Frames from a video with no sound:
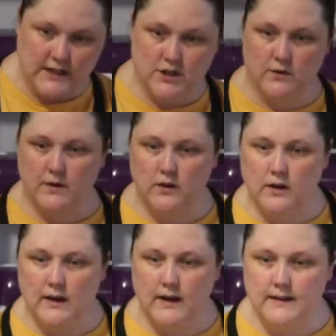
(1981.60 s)
with you
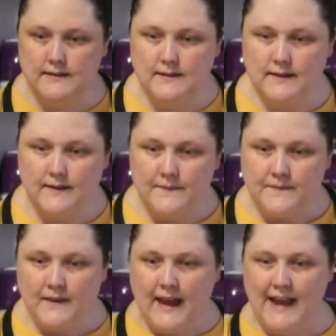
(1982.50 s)
guys.
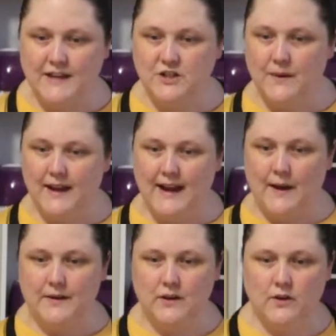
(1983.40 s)
Hey Joanne, how are
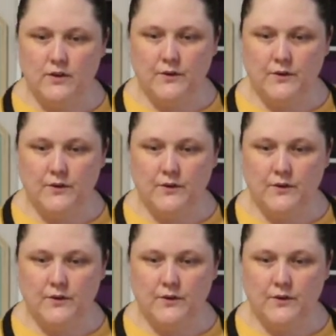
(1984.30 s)
you?